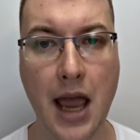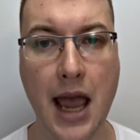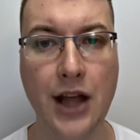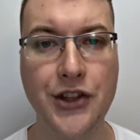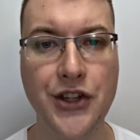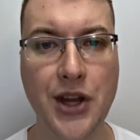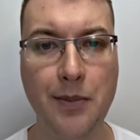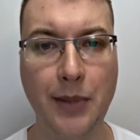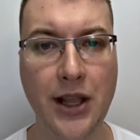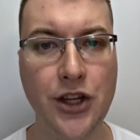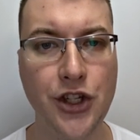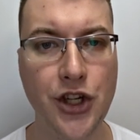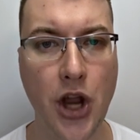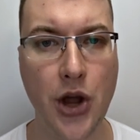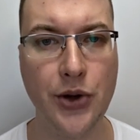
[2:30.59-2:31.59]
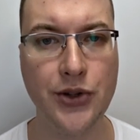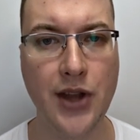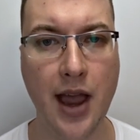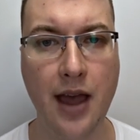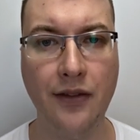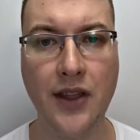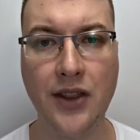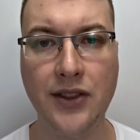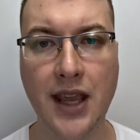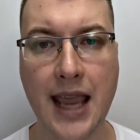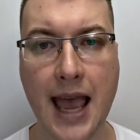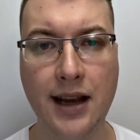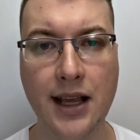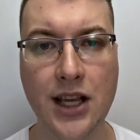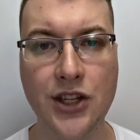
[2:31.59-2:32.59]
It simply shows that the
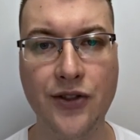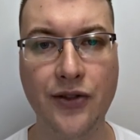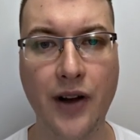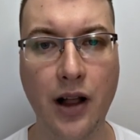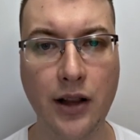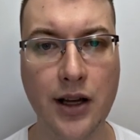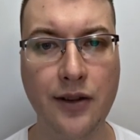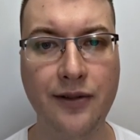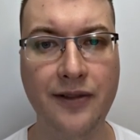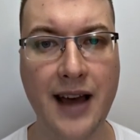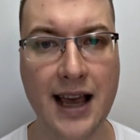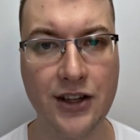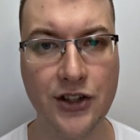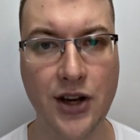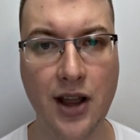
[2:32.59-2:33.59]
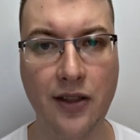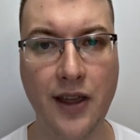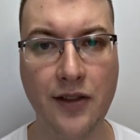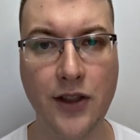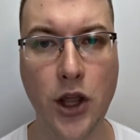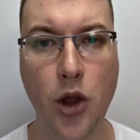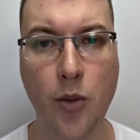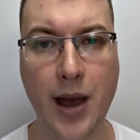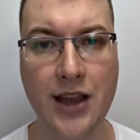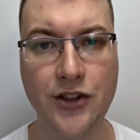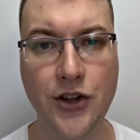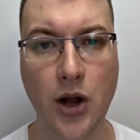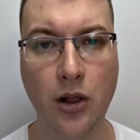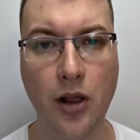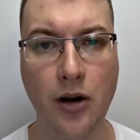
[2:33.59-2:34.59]
yen is falling faster than the US
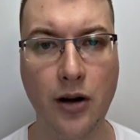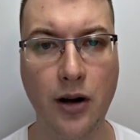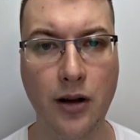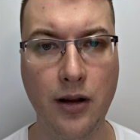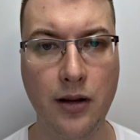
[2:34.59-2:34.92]
dollar.